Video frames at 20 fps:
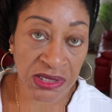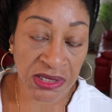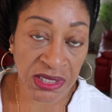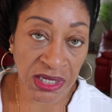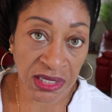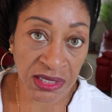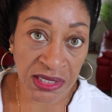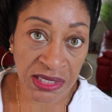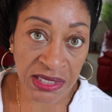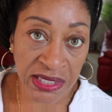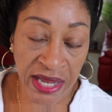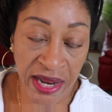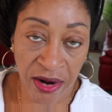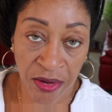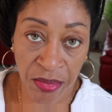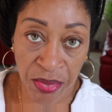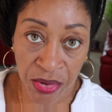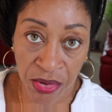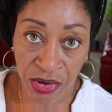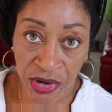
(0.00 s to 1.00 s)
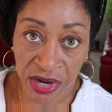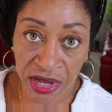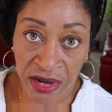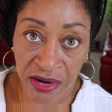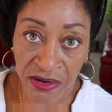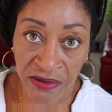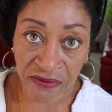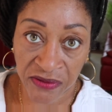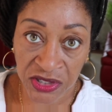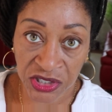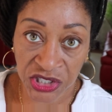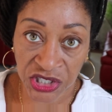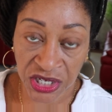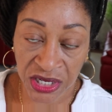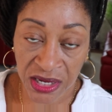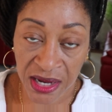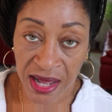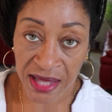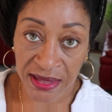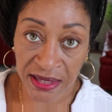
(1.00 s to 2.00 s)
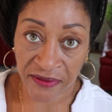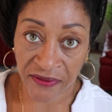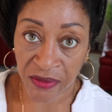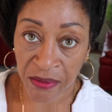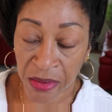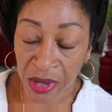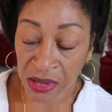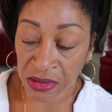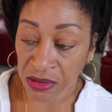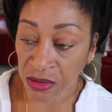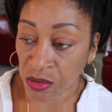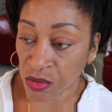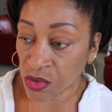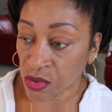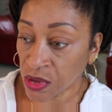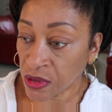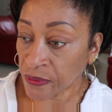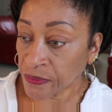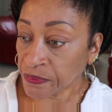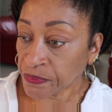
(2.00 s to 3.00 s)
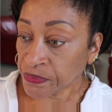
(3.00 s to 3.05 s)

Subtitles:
Dulles Airport here in Virginia. I live in Baltimore.